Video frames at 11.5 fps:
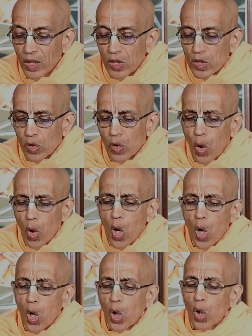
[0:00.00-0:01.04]
So, the
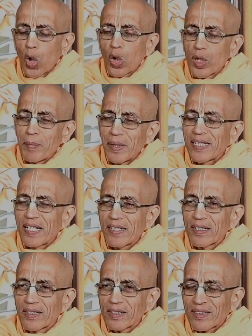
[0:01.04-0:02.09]
whole
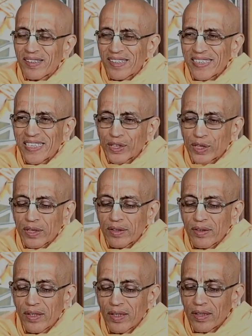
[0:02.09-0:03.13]
material
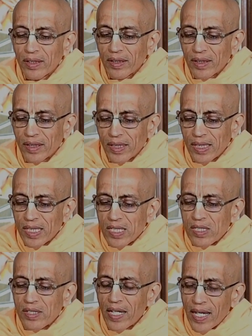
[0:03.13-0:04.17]
creation
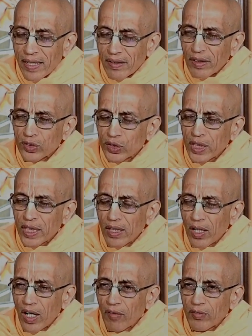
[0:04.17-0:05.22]
is the energy
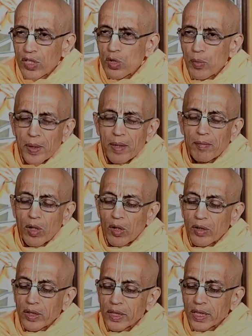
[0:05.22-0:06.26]
of the Supreme
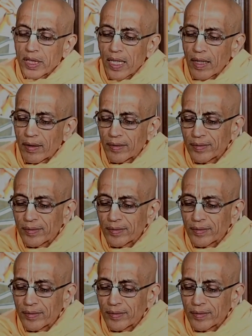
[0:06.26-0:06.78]
Lord Krishna.